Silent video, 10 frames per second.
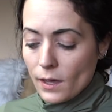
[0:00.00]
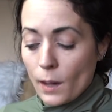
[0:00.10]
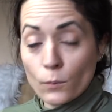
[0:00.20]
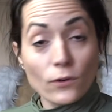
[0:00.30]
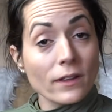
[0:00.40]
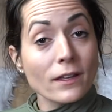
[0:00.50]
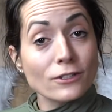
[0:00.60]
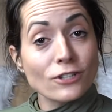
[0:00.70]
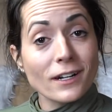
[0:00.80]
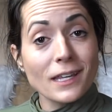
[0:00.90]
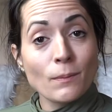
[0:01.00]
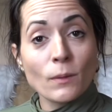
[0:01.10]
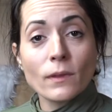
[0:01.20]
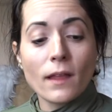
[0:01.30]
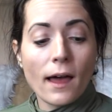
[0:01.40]
I'm really gonna try to keep
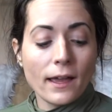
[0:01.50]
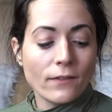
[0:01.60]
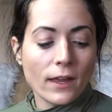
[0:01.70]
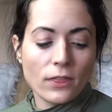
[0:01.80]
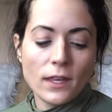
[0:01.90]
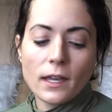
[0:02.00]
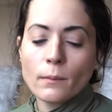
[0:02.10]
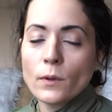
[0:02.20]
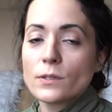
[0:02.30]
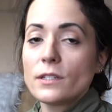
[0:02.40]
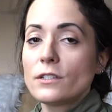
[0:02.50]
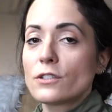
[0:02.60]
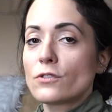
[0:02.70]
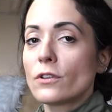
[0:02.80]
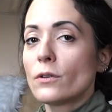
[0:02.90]
them alive. I think I mostly just
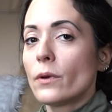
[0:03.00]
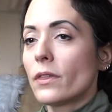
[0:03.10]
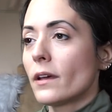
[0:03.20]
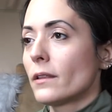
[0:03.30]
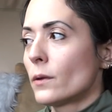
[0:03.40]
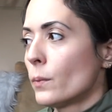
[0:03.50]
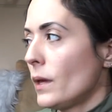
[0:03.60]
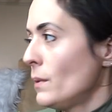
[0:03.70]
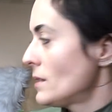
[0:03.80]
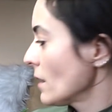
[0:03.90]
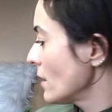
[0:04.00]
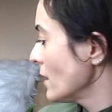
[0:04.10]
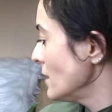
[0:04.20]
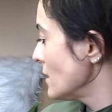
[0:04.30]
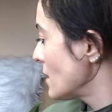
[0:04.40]
struggle with like little baby
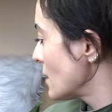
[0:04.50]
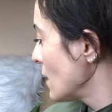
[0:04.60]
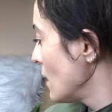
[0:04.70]
succulents.